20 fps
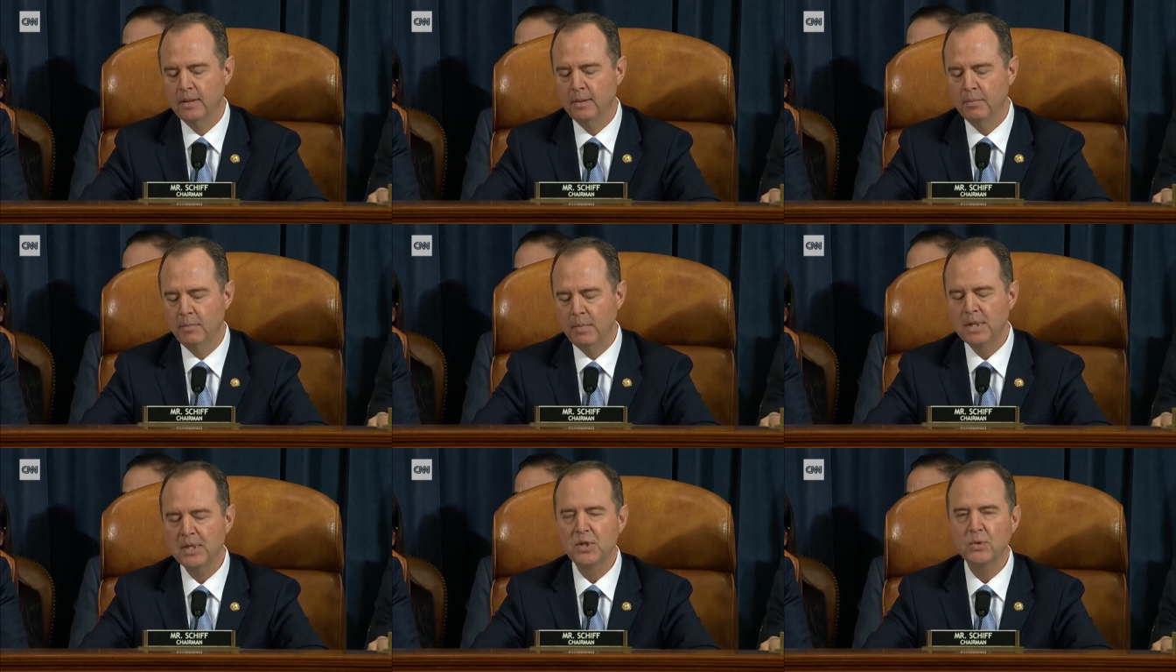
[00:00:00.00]

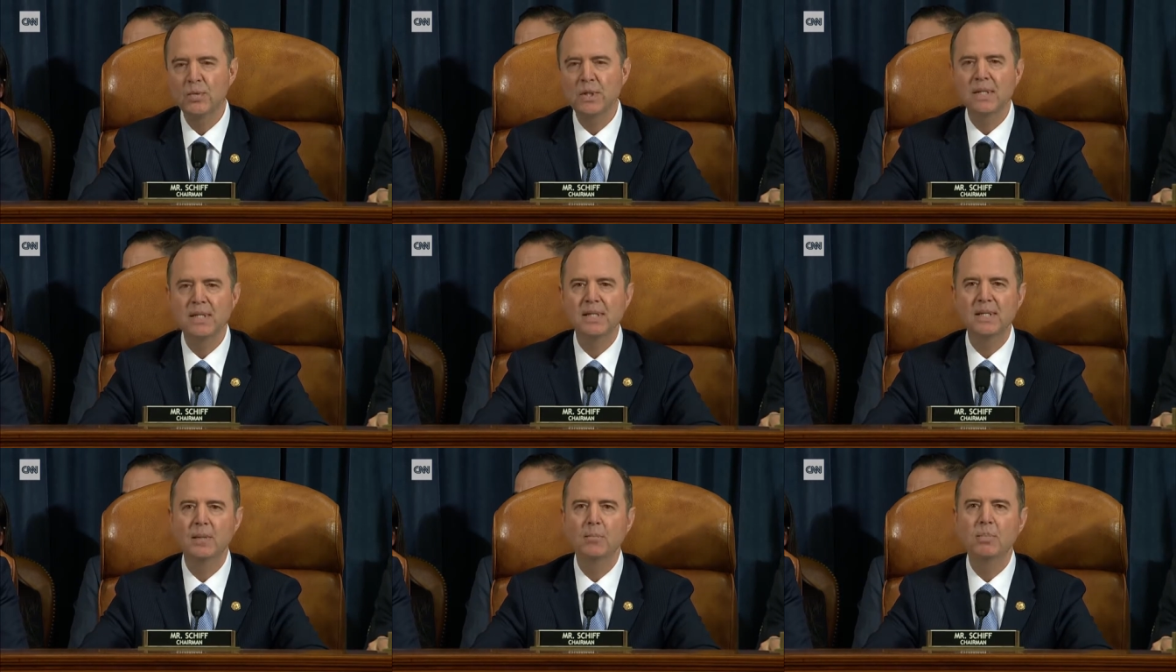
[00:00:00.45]
must we
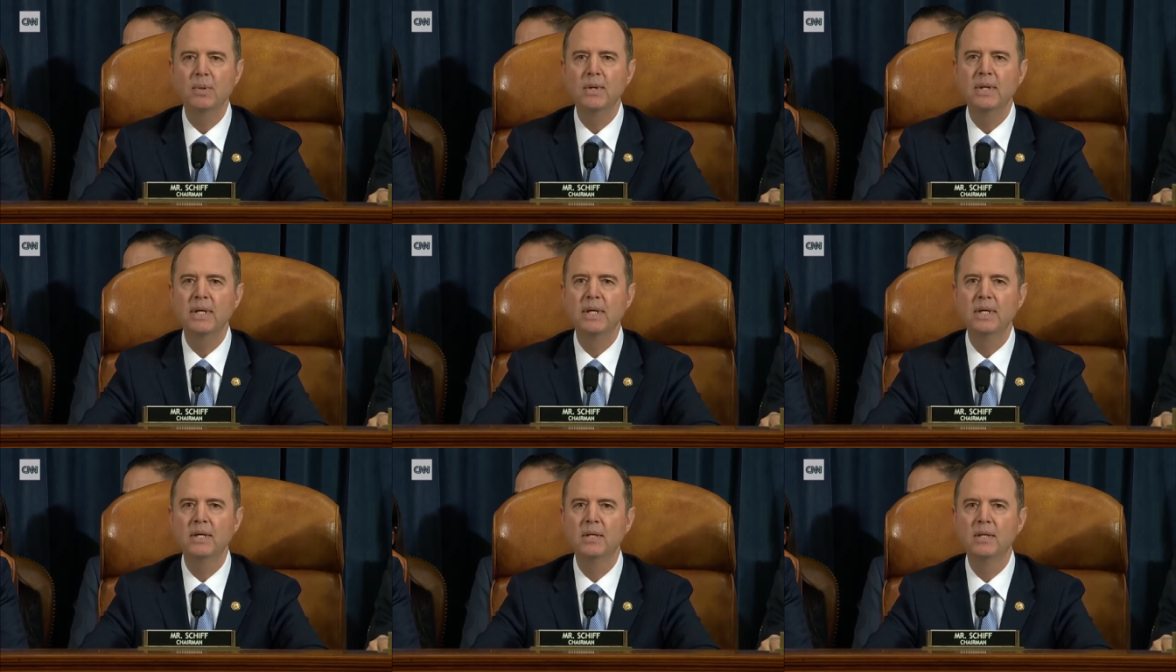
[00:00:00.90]

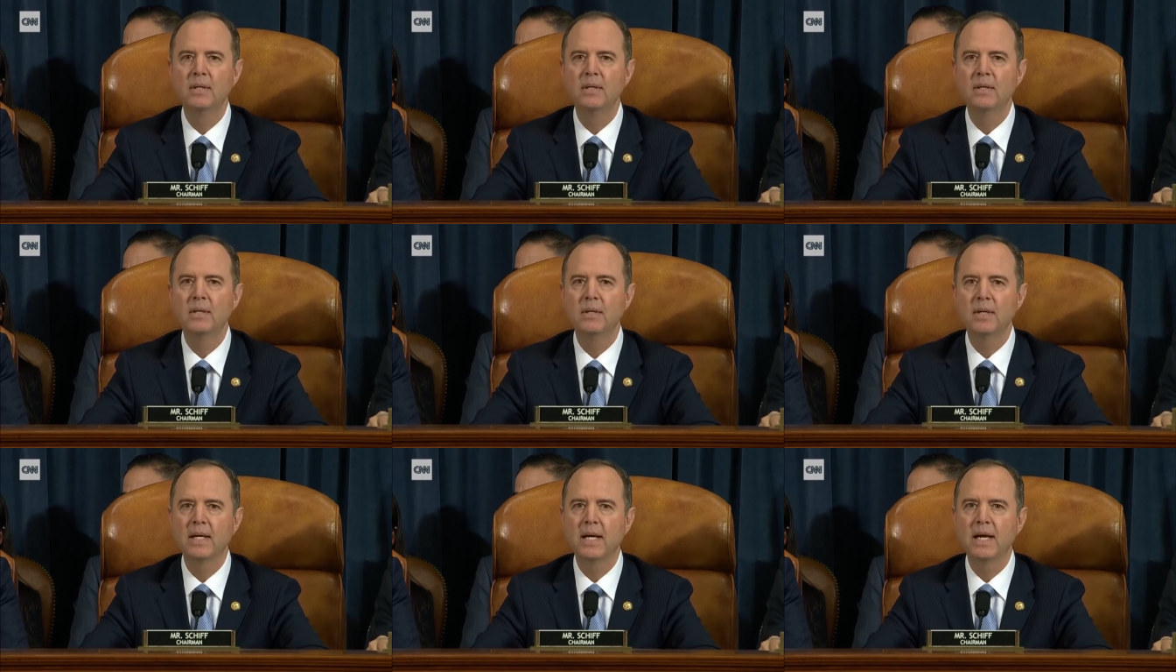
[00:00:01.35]
simply
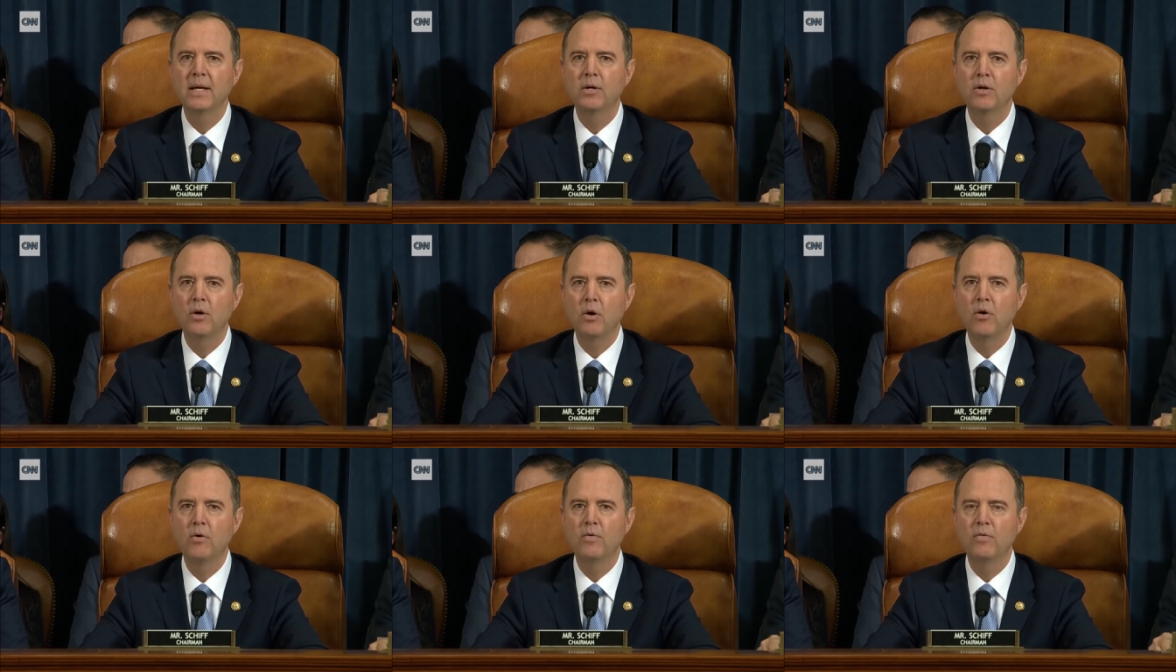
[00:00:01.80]
get
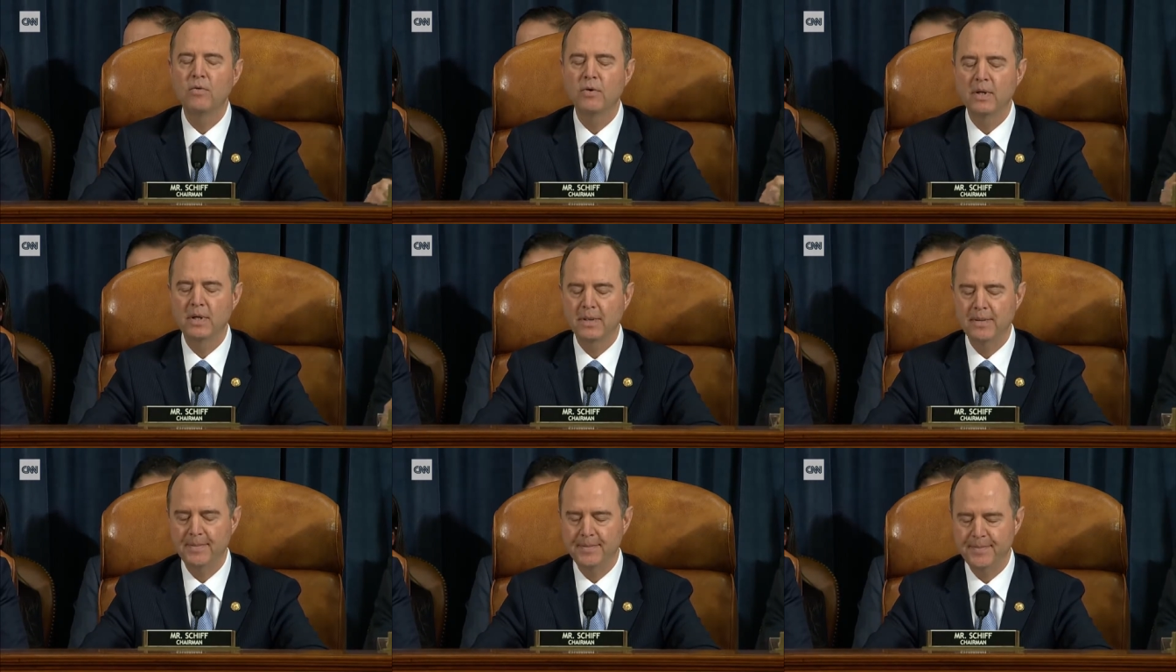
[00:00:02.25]
over
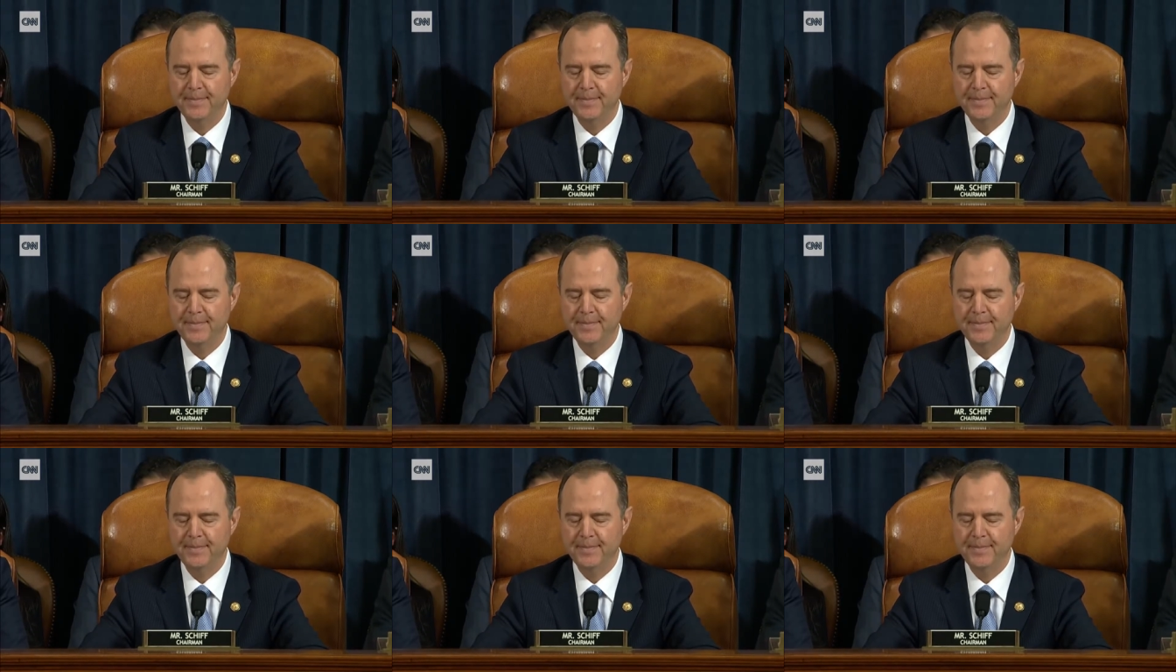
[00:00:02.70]
it?